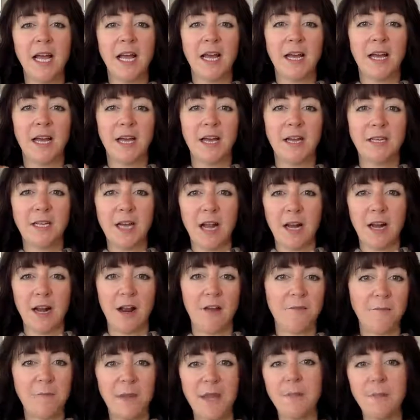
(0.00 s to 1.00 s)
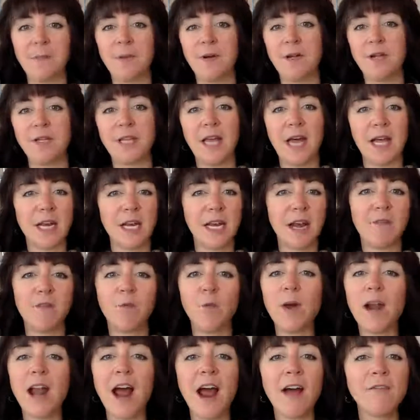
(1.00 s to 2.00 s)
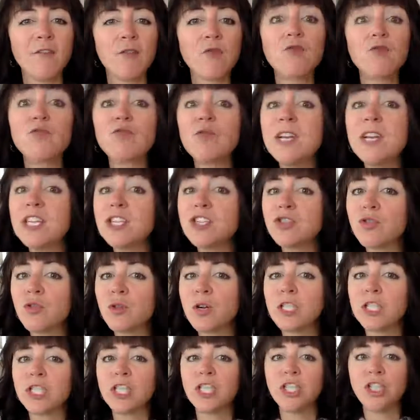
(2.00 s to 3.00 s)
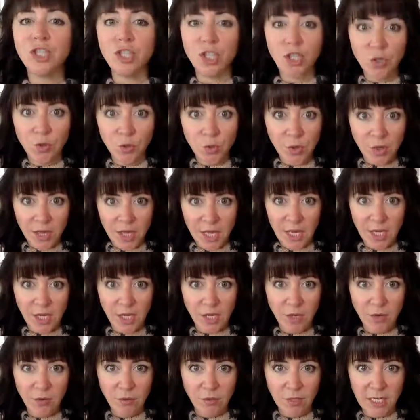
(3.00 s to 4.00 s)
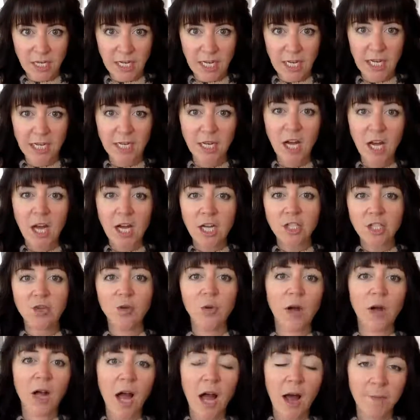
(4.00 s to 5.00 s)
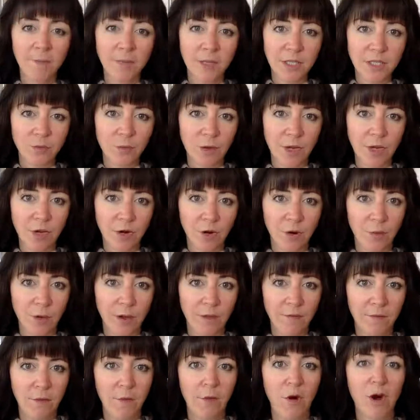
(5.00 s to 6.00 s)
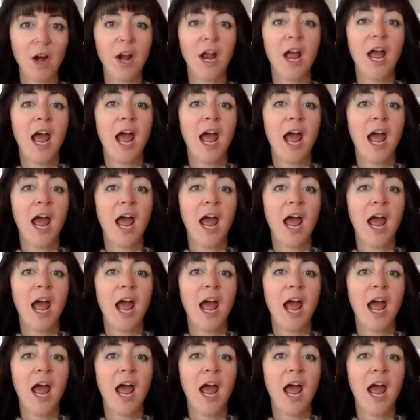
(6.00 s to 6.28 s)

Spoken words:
not enough people, not enough whatever resources you think you need to accomplish what you're going for.